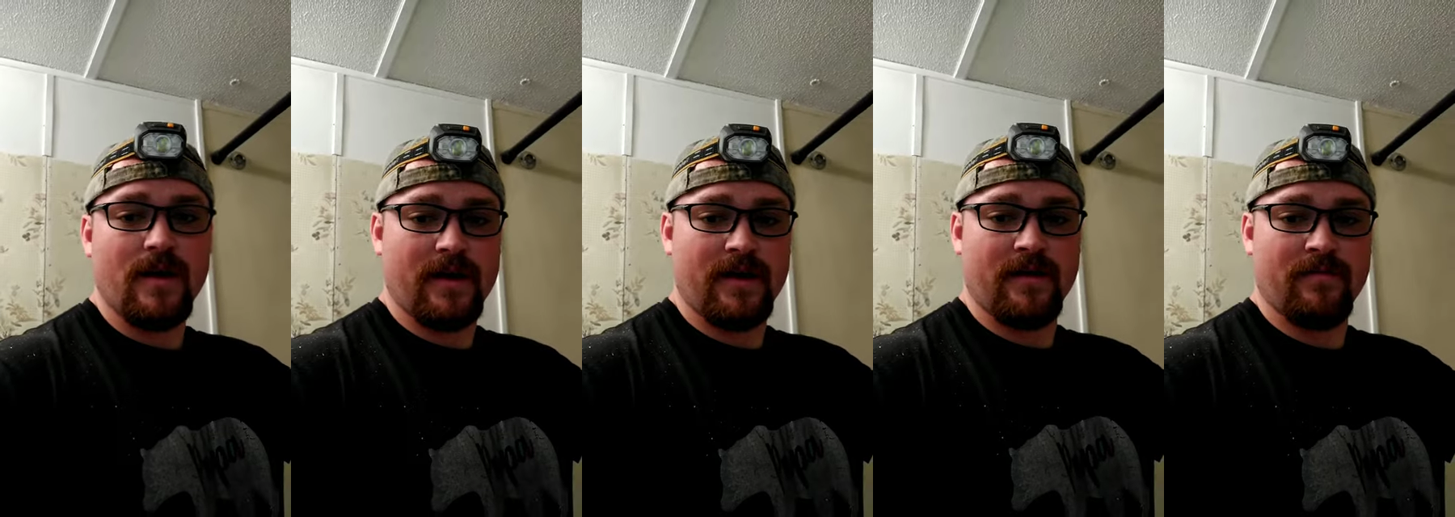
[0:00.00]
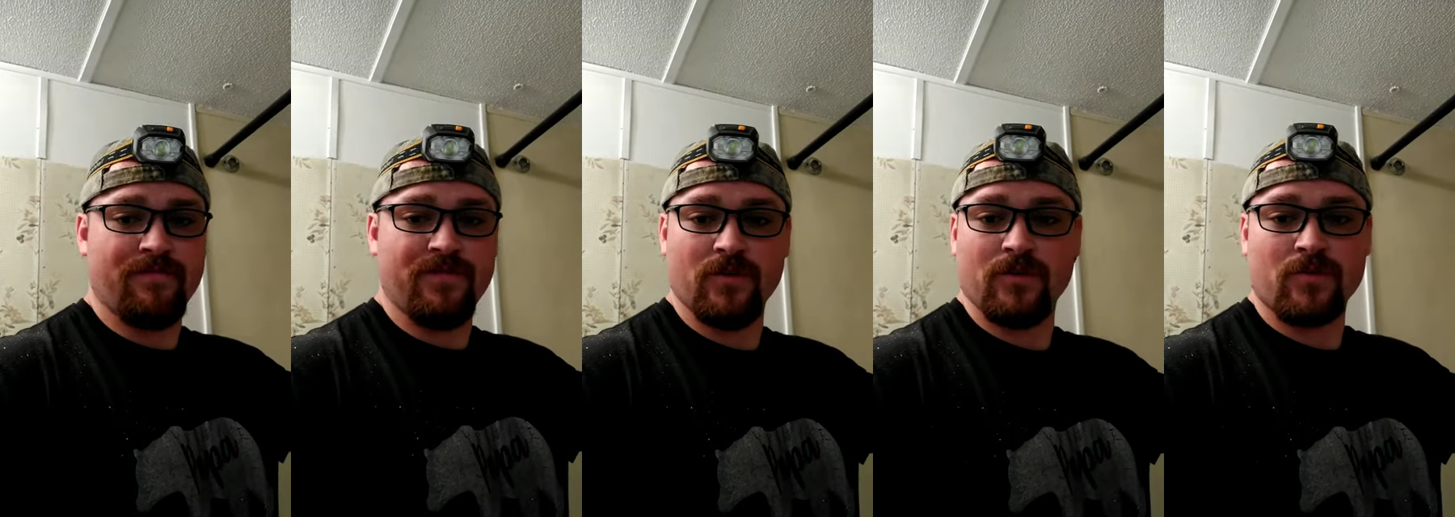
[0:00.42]
and
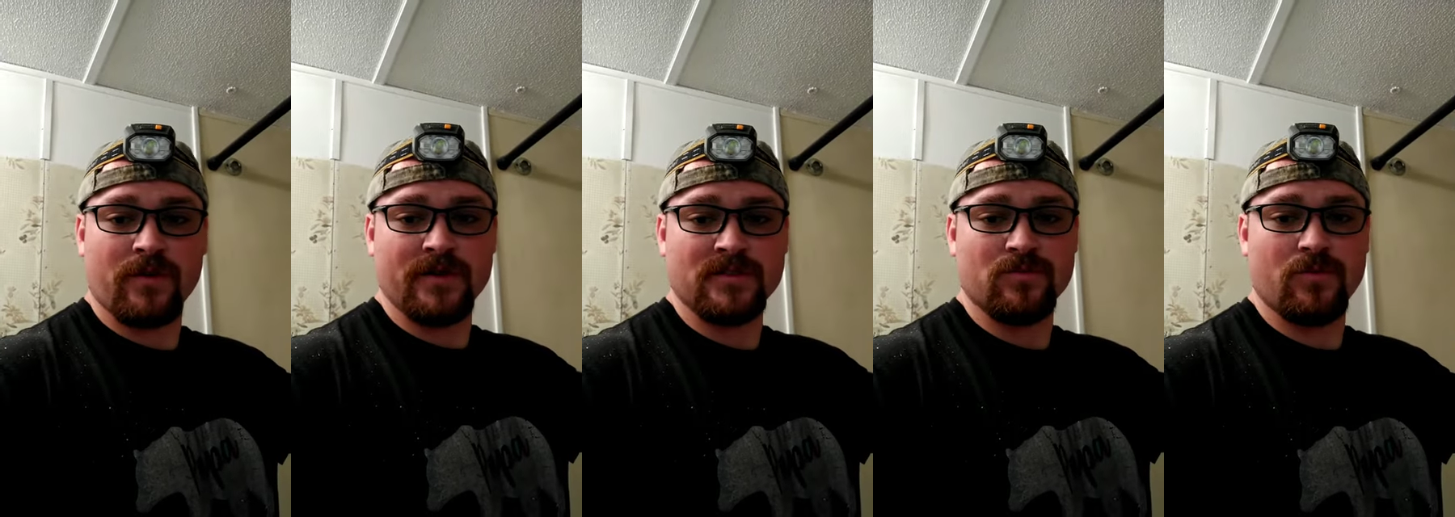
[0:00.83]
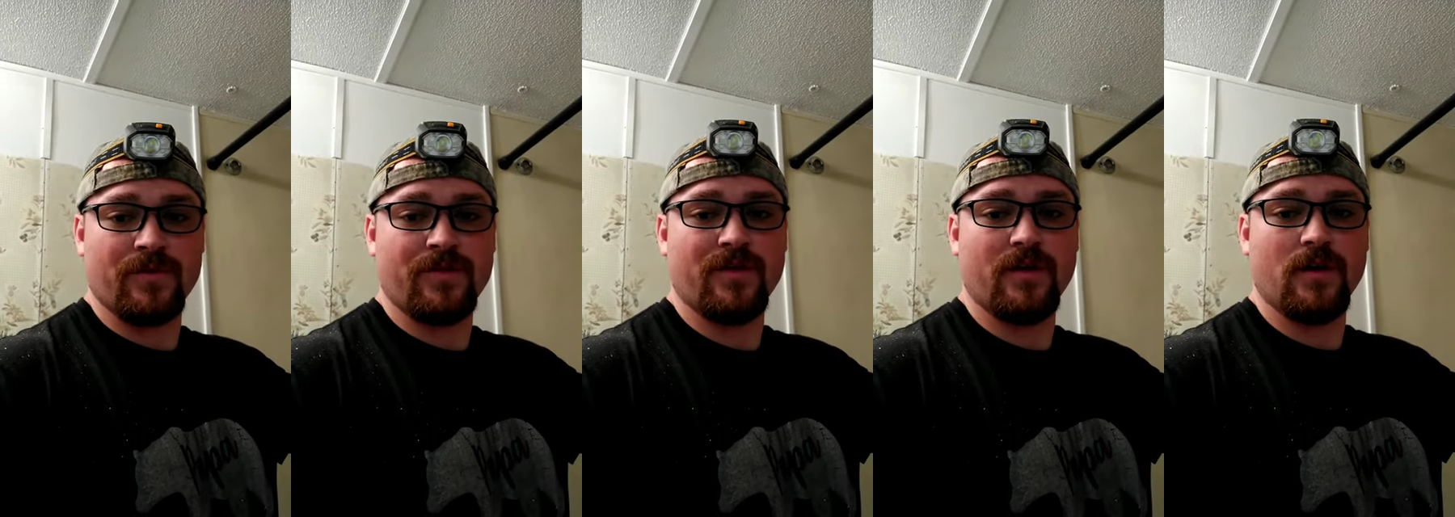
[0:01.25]
fill the rest
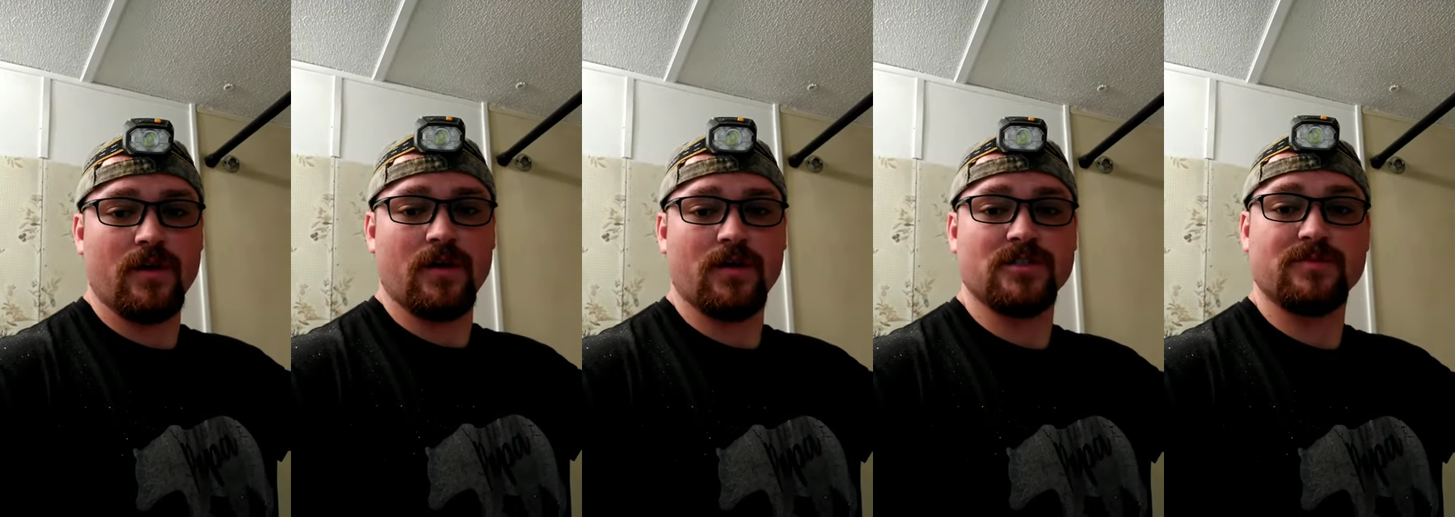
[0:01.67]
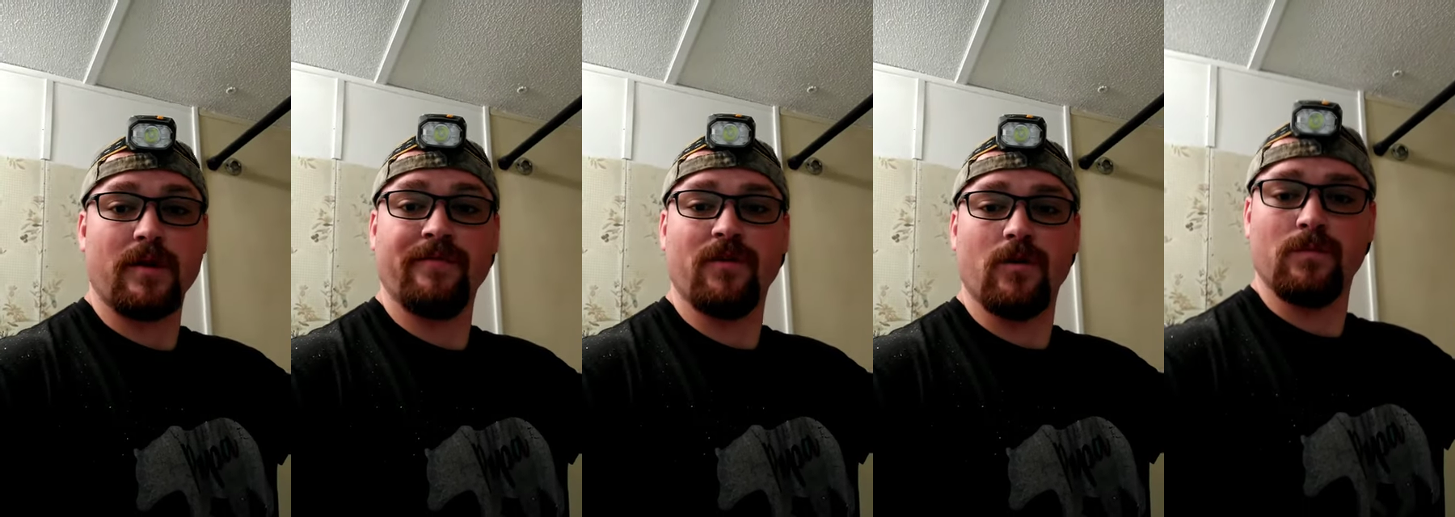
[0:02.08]
with uh, spray
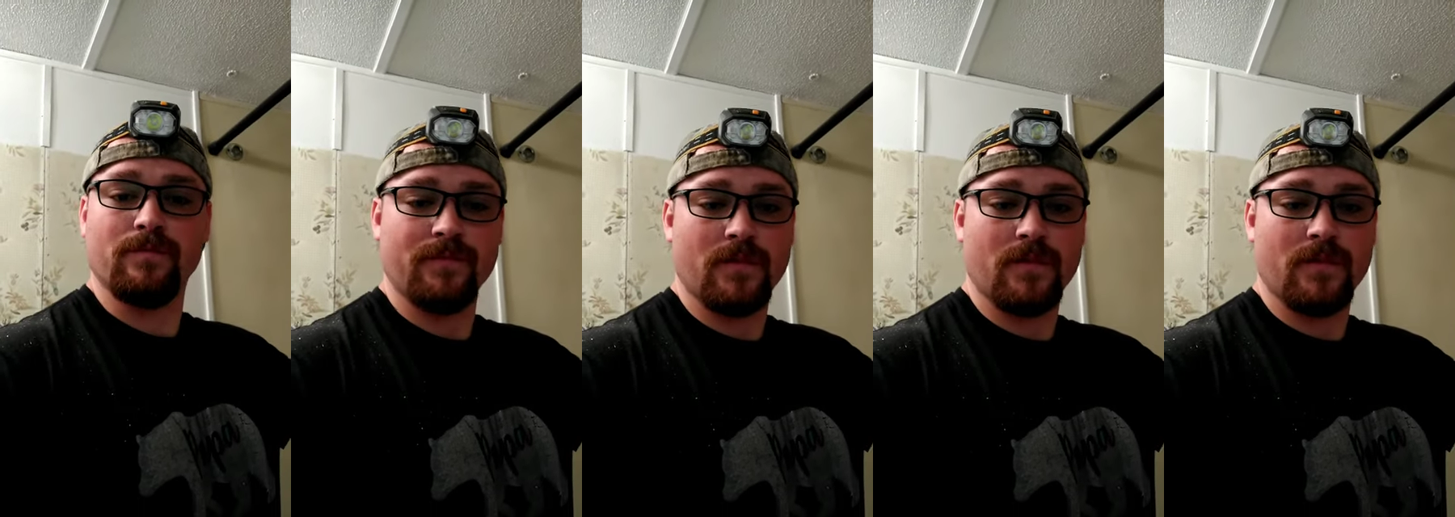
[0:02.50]
foam.